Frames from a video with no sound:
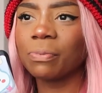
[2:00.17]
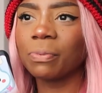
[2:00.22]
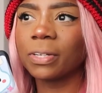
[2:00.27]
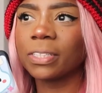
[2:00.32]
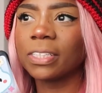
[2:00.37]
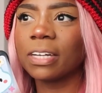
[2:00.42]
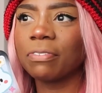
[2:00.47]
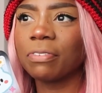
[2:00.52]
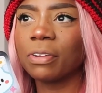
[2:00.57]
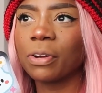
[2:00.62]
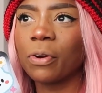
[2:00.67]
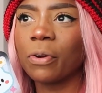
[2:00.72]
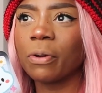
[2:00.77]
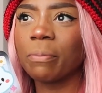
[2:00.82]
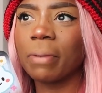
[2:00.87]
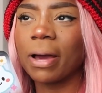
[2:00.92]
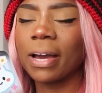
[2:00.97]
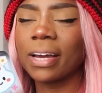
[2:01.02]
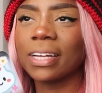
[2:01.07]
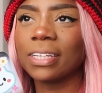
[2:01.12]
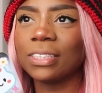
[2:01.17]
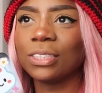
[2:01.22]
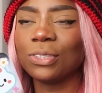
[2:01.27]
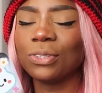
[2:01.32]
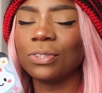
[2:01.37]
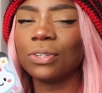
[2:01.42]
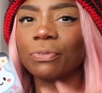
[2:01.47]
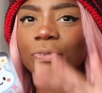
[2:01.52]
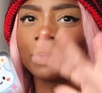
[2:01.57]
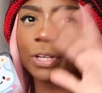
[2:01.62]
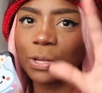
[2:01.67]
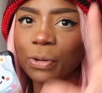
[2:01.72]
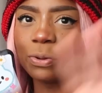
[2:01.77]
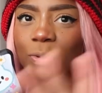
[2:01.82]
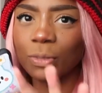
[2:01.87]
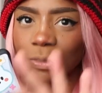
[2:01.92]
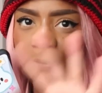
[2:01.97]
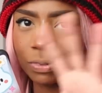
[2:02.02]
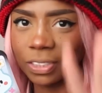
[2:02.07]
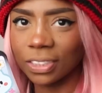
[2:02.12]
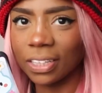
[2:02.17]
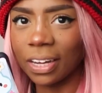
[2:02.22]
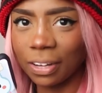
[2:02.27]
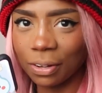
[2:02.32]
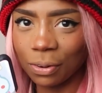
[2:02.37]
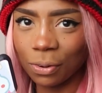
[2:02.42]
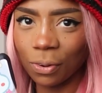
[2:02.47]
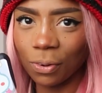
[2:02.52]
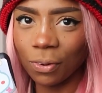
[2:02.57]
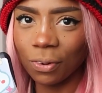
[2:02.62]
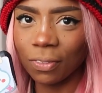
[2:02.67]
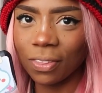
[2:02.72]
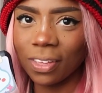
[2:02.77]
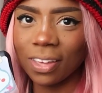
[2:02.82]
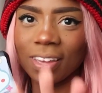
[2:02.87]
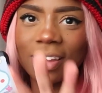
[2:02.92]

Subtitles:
we're definitely going back into the reuse, recycle,